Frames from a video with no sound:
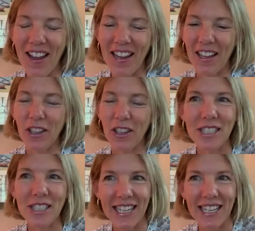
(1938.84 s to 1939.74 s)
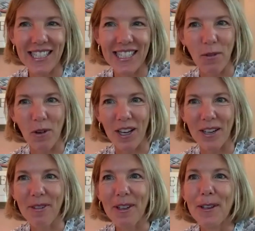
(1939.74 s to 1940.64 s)
it closed in
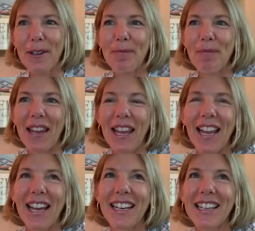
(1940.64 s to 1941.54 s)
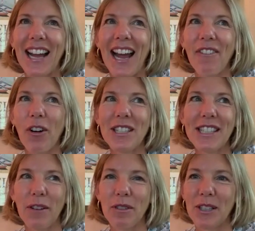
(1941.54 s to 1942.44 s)
1981. And I've always
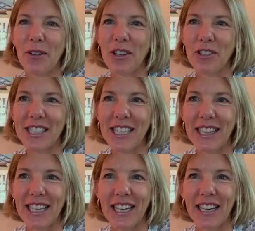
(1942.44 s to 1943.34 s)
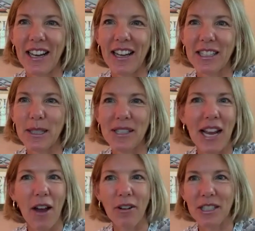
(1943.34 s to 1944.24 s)
thought it was so interesting that a
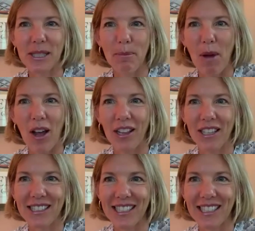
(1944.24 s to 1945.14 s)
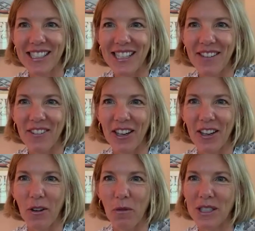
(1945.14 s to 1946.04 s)
town as small as Lake
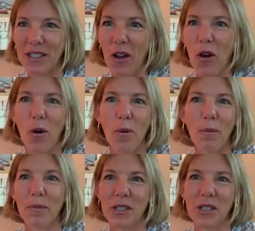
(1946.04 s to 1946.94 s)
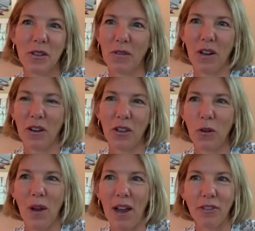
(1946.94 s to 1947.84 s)
Geneva was the home to
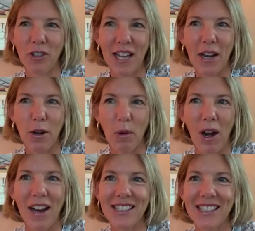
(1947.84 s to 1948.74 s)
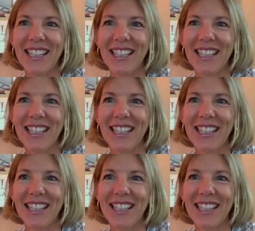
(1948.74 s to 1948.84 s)
Hugh Hefner's enterprise.